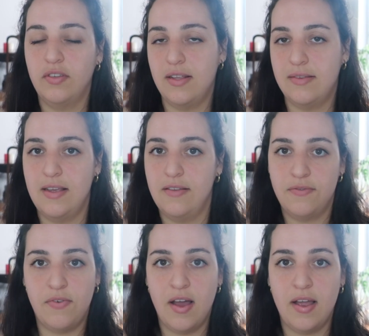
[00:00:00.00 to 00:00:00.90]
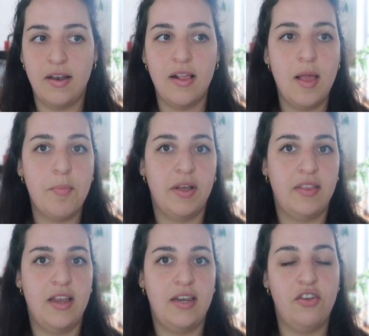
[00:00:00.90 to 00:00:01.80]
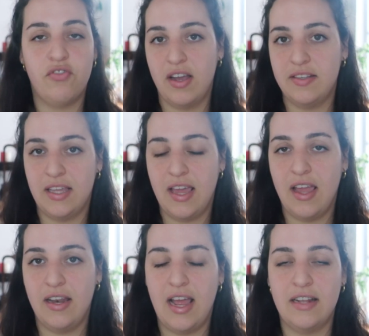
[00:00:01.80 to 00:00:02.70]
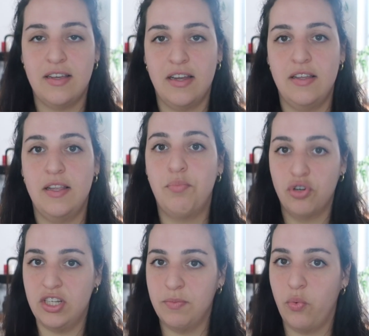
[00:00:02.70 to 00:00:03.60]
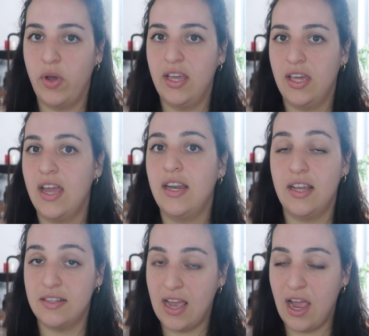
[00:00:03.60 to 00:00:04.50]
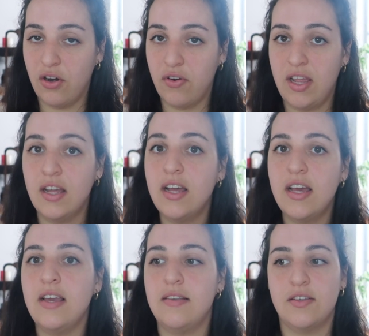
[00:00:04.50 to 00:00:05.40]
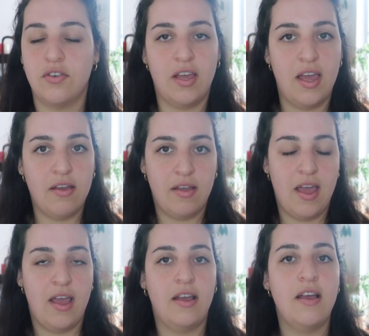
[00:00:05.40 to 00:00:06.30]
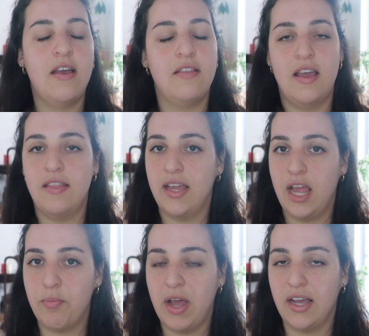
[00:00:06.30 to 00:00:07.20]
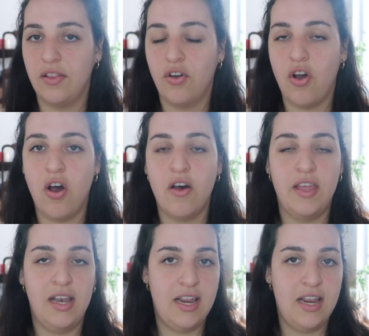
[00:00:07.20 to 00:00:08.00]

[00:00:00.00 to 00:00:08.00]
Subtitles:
Ronald then says fine, but then he tries again, and Tanya then pushes him away again and gets angry. He says okay. They then get back in the car.